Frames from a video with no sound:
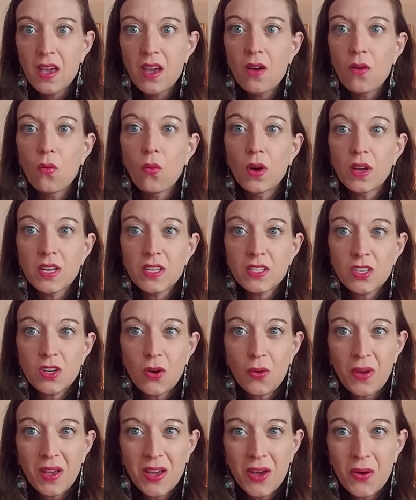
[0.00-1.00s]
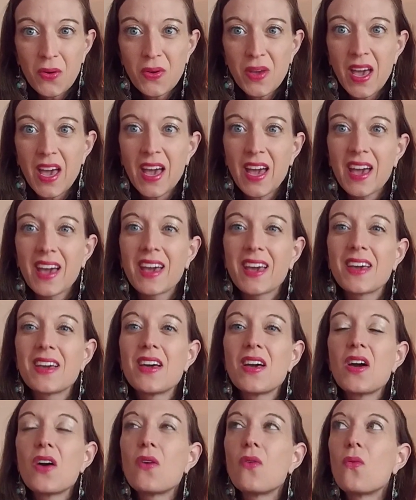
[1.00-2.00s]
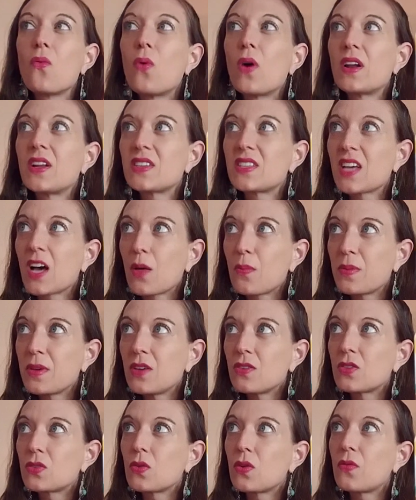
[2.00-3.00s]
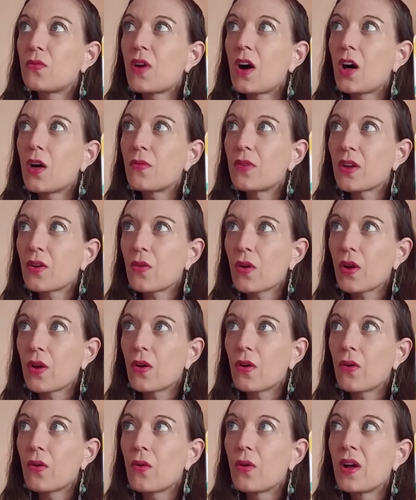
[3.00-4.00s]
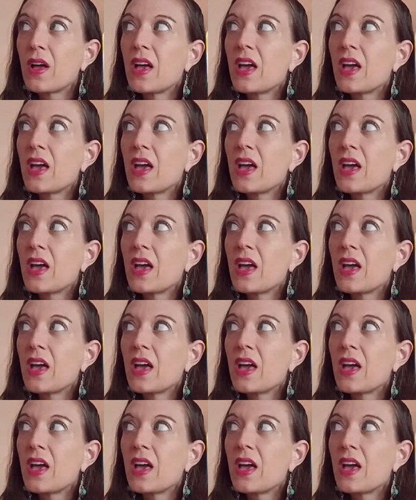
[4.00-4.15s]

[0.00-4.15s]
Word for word: what is going okay, what is helping you to evolve and grow,